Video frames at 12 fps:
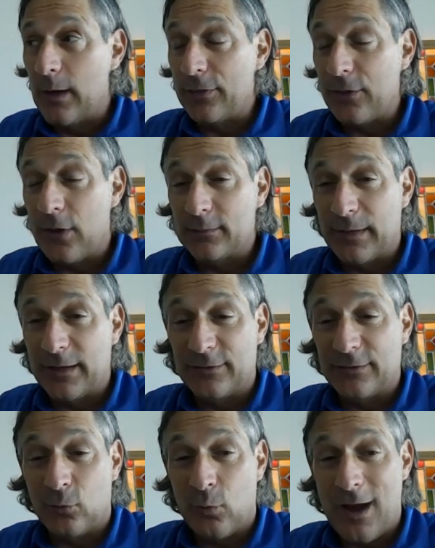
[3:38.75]
And, you know, I thought to
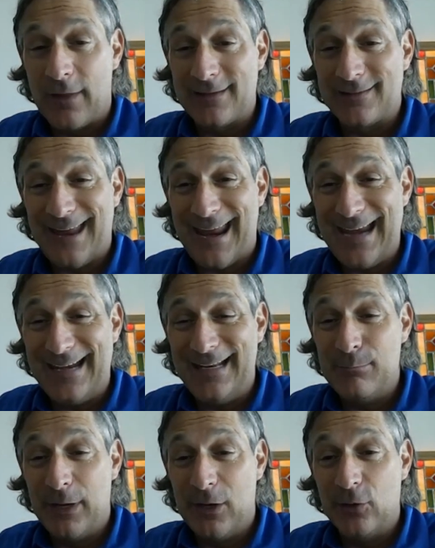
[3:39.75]
myself, wow, that's
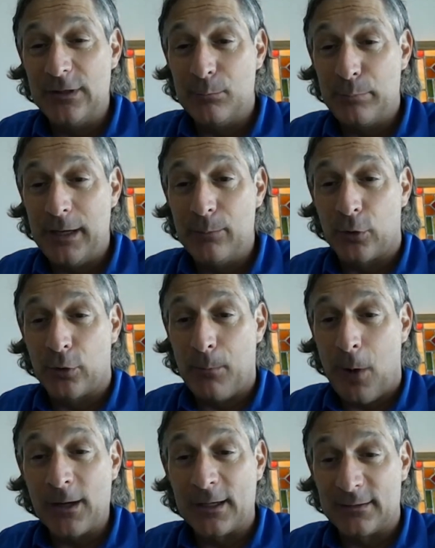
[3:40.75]
80 million
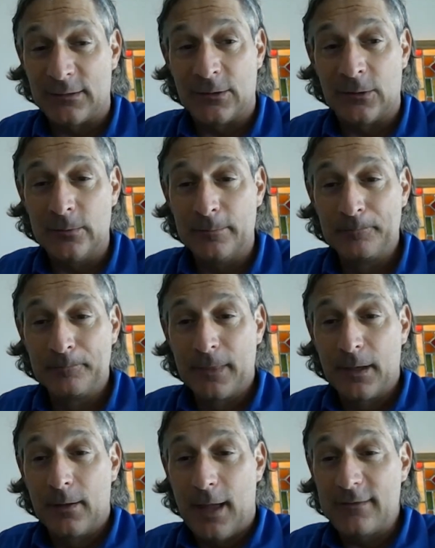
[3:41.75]
people to market to.
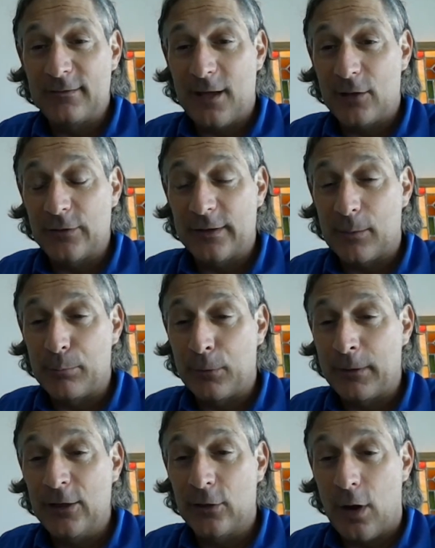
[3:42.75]
That sounds
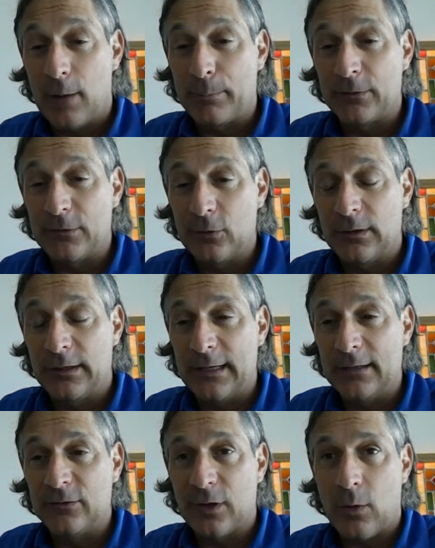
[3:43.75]
like a pretty good
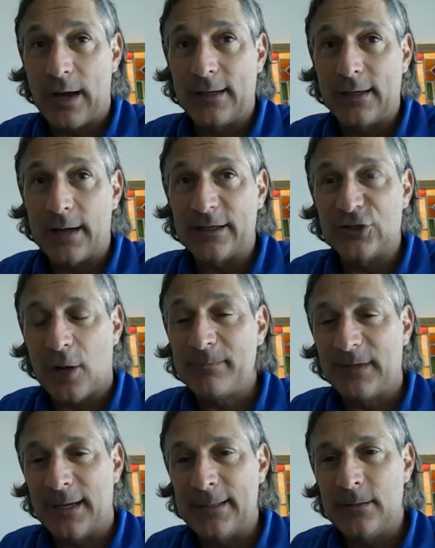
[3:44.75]
opportunity. And so I kind of
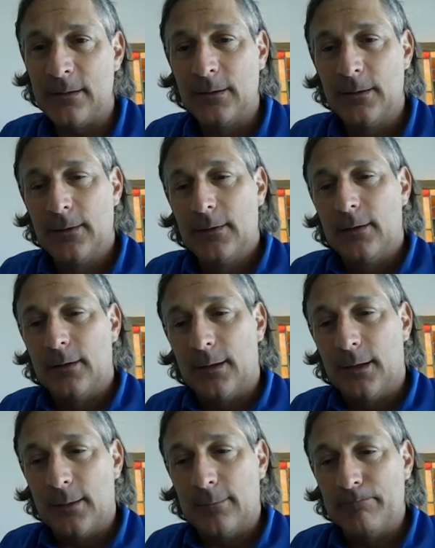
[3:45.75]
jumped in.
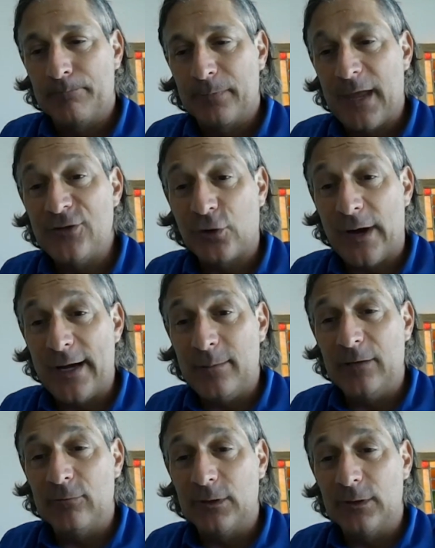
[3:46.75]
Um, they
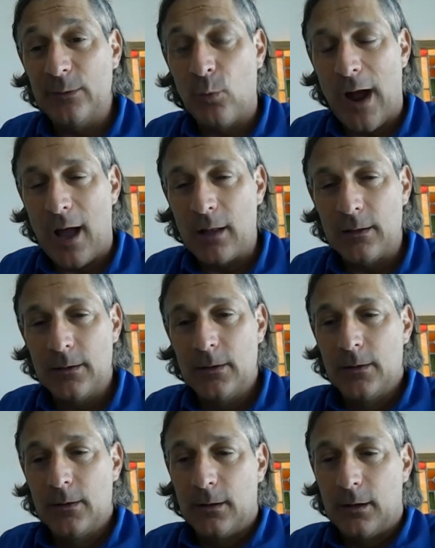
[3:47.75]
trained me really
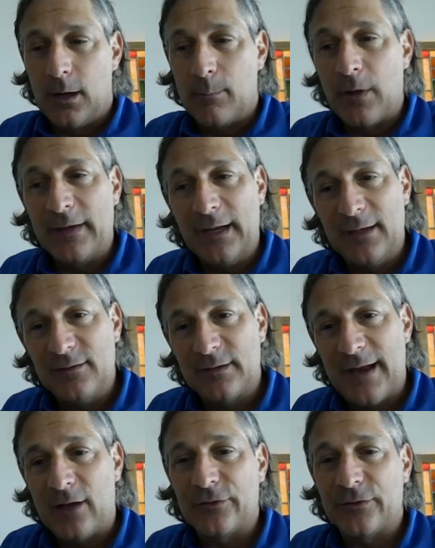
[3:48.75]
well um, on the
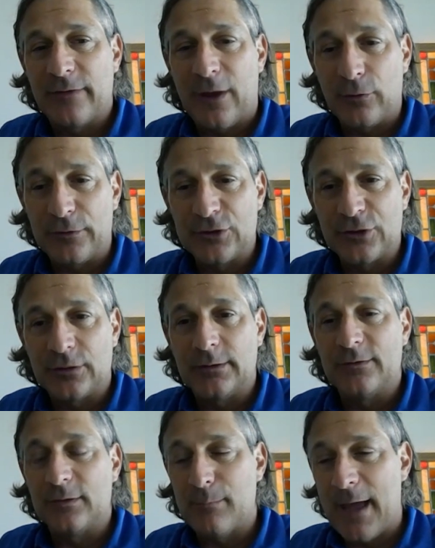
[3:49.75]
ins and outs of health
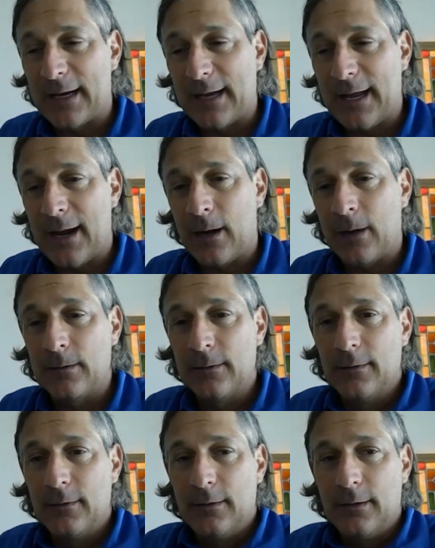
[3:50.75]
insurance and
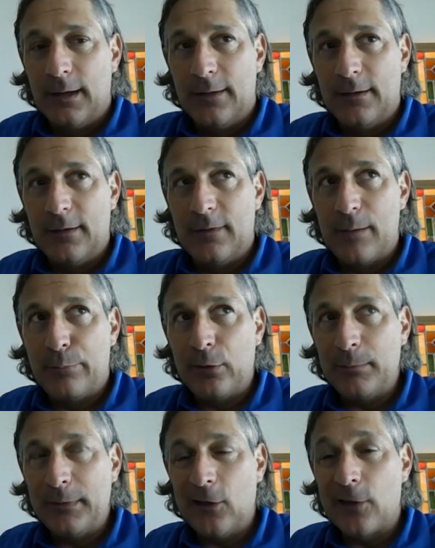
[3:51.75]
Medicare. And then
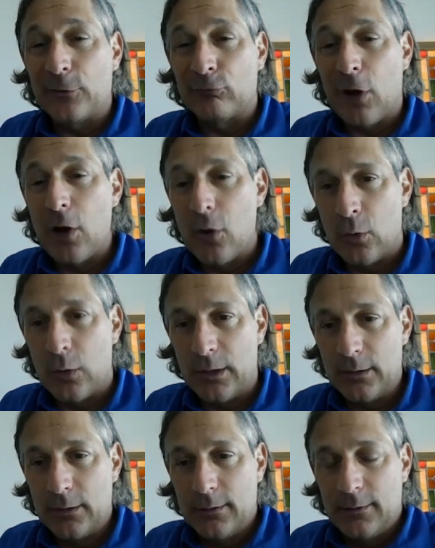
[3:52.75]
they put me on the
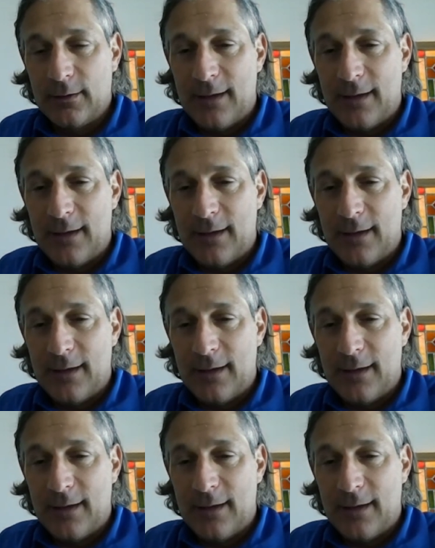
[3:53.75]
road.